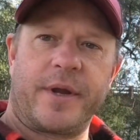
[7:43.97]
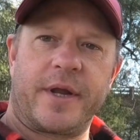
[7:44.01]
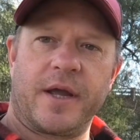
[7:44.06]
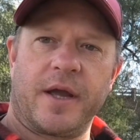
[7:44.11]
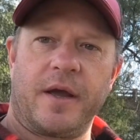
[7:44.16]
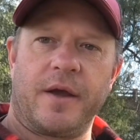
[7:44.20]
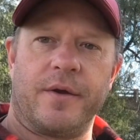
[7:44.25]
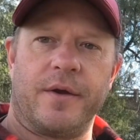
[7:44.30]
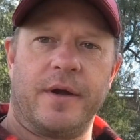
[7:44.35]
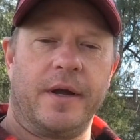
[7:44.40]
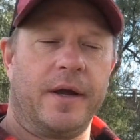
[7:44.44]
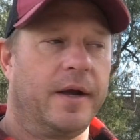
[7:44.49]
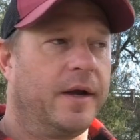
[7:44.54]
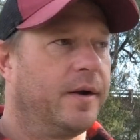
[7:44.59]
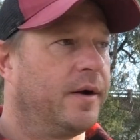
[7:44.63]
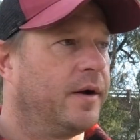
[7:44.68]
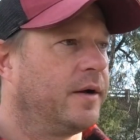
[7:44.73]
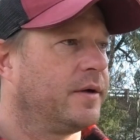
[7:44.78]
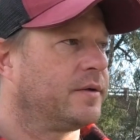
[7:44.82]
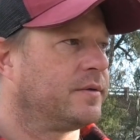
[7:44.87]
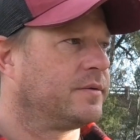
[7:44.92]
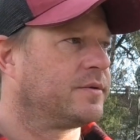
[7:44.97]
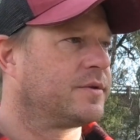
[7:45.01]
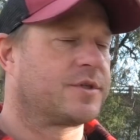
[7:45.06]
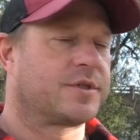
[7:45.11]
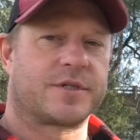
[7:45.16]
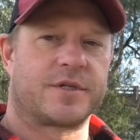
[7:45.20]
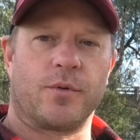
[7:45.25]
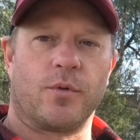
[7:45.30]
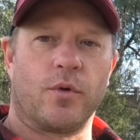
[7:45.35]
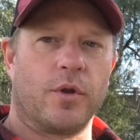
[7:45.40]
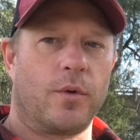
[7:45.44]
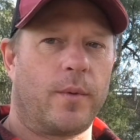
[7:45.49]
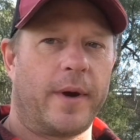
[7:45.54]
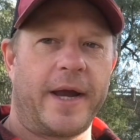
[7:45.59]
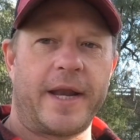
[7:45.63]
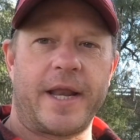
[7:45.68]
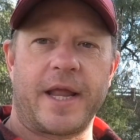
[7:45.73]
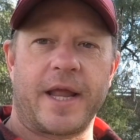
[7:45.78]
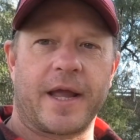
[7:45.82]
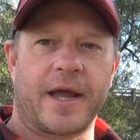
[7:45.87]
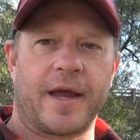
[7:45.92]
we go. It's just all a
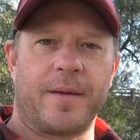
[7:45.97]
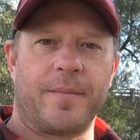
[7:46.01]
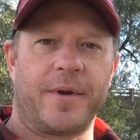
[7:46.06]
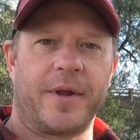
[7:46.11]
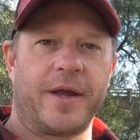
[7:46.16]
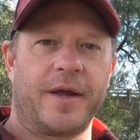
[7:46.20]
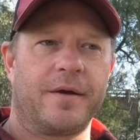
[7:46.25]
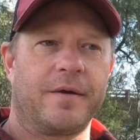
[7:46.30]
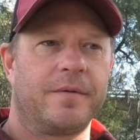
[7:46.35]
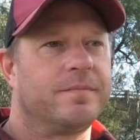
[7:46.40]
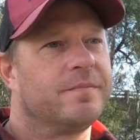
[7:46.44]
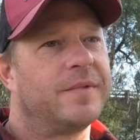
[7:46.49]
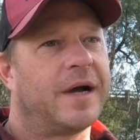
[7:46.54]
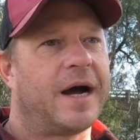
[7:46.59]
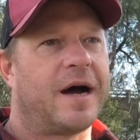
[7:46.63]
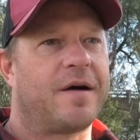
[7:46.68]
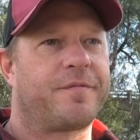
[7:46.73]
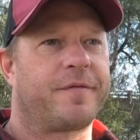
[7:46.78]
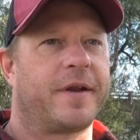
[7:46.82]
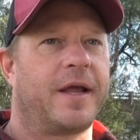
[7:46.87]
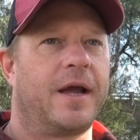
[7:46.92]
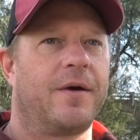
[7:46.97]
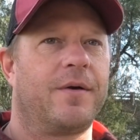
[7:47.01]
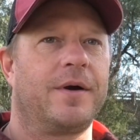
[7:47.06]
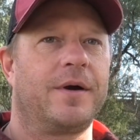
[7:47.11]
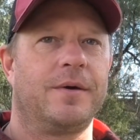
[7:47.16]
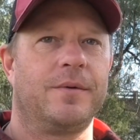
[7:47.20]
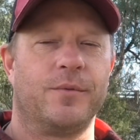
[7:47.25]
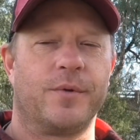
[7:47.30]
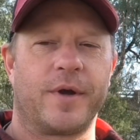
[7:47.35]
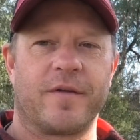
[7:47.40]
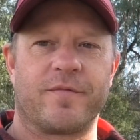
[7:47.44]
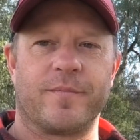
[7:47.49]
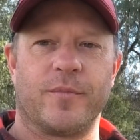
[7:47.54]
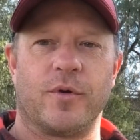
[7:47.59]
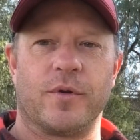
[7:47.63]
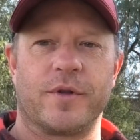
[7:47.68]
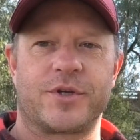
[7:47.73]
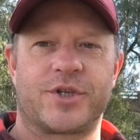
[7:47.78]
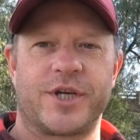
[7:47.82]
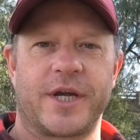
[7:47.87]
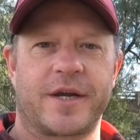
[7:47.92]
waiting game now. Half an hour, we'll give them
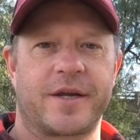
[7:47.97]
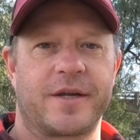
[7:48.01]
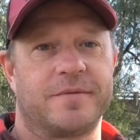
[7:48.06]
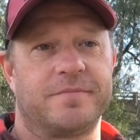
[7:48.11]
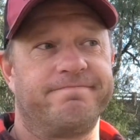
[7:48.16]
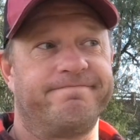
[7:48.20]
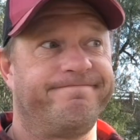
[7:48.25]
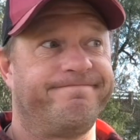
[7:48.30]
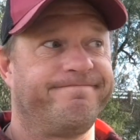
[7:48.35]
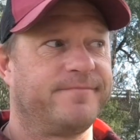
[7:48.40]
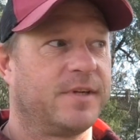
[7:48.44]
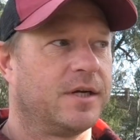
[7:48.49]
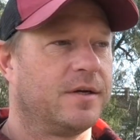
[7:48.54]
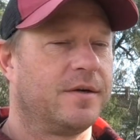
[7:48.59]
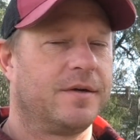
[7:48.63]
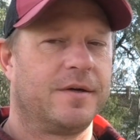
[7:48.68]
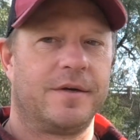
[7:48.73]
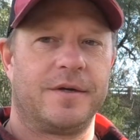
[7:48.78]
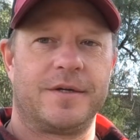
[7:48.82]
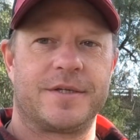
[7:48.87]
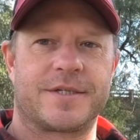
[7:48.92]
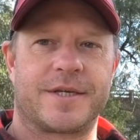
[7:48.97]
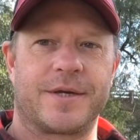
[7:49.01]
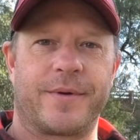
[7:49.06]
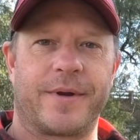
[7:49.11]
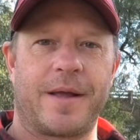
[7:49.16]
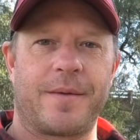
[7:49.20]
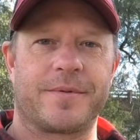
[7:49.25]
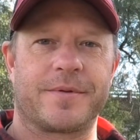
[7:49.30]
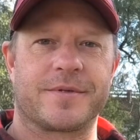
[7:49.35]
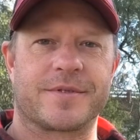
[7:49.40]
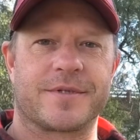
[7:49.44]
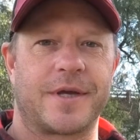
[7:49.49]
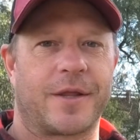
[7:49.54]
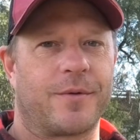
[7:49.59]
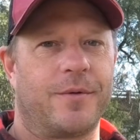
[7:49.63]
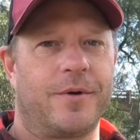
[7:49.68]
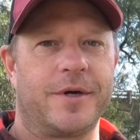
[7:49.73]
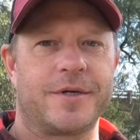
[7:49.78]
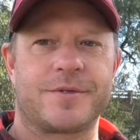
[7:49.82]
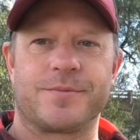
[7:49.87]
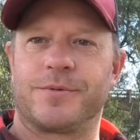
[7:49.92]
all a check and see what happens.
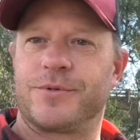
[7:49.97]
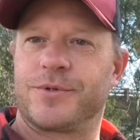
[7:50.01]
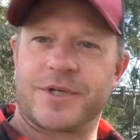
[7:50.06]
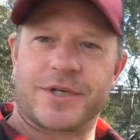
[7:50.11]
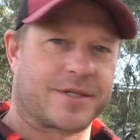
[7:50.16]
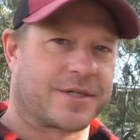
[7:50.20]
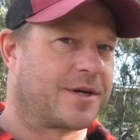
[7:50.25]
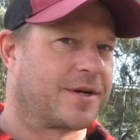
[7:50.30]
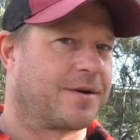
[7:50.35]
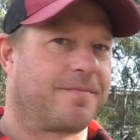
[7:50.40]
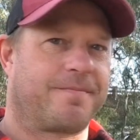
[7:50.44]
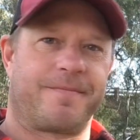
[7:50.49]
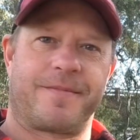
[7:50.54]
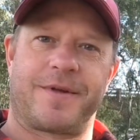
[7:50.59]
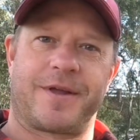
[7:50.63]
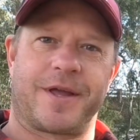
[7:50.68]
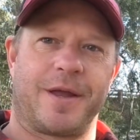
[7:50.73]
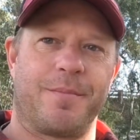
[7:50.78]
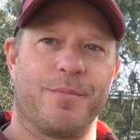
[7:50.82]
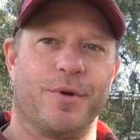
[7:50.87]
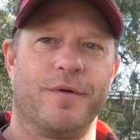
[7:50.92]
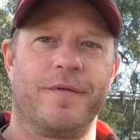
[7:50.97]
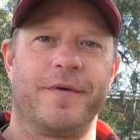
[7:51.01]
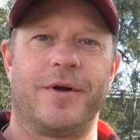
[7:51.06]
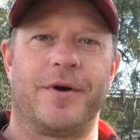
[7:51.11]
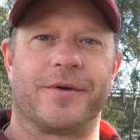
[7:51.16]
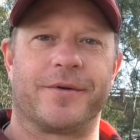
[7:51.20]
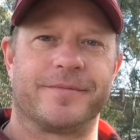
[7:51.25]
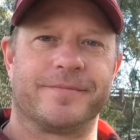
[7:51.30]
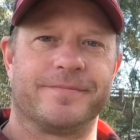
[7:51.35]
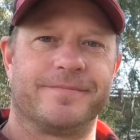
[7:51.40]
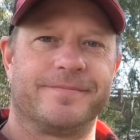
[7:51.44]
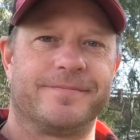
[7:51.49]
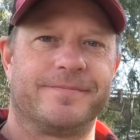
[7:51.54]
Otherwise, we'll just keep moving on.